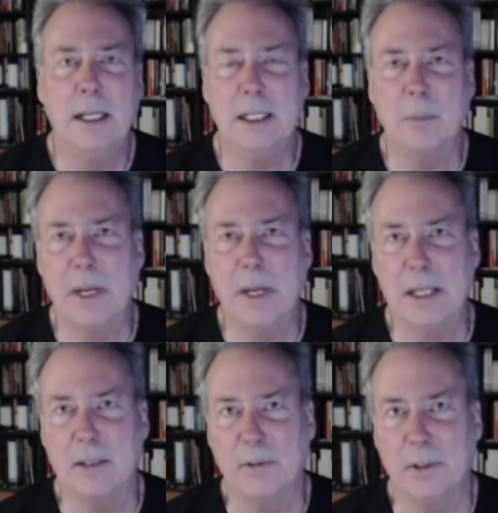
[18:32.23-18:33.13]
It
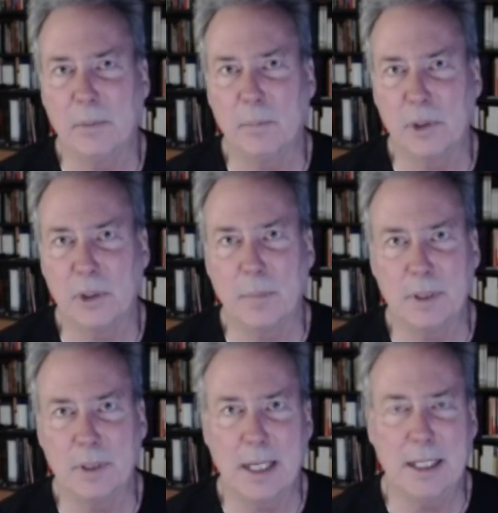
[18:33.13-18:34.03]
depends if you're
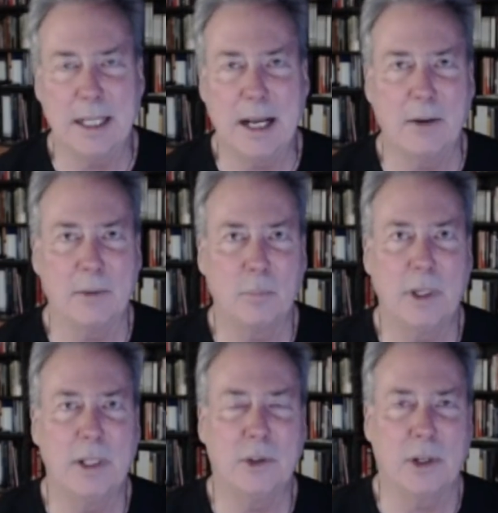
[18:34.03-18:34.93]
precipitating out
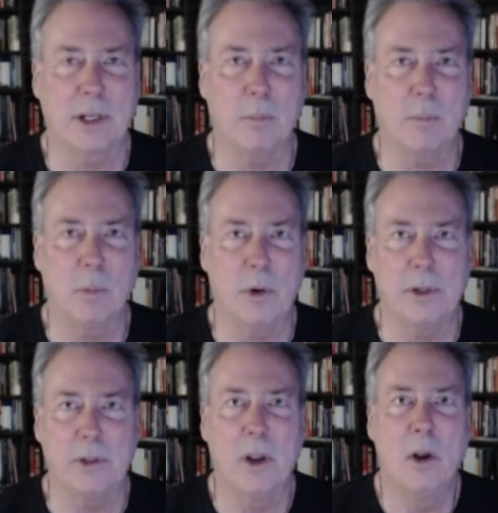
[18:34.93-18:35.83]
printed circuit boards